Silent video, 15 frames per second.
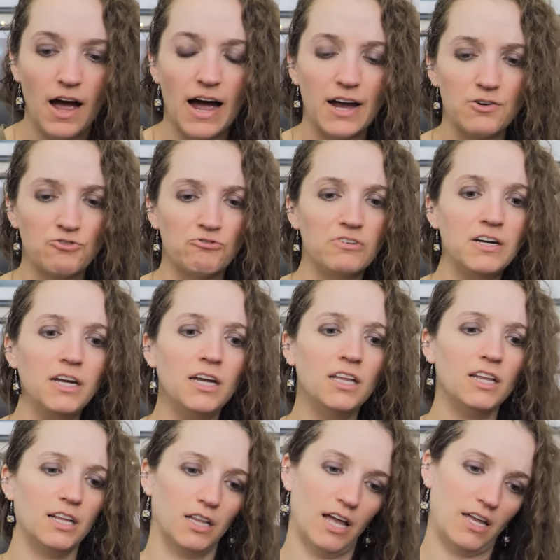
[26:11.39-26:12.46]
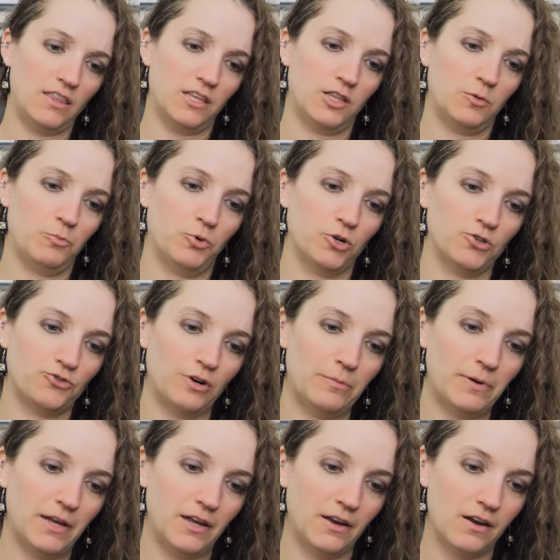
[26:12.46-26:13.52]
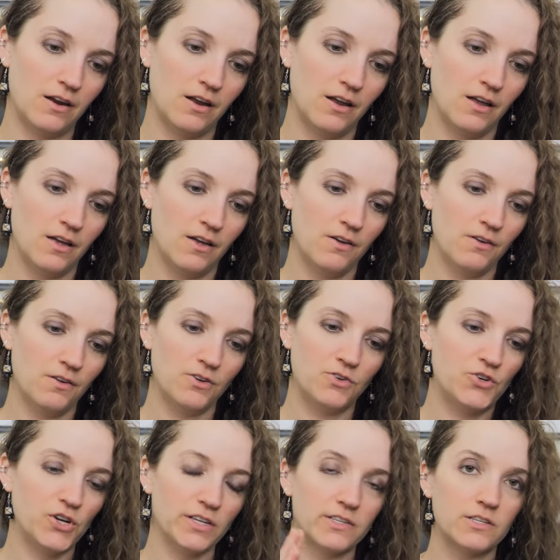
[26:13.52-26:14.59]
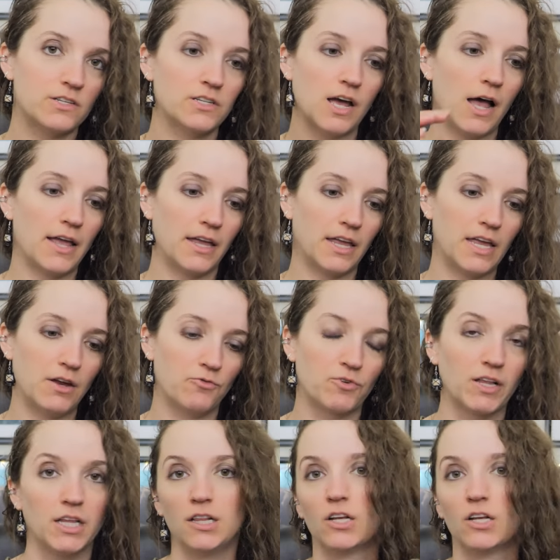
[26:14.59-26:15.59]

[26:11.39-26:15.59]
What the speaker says: I really like that the portrait pin just, like, it really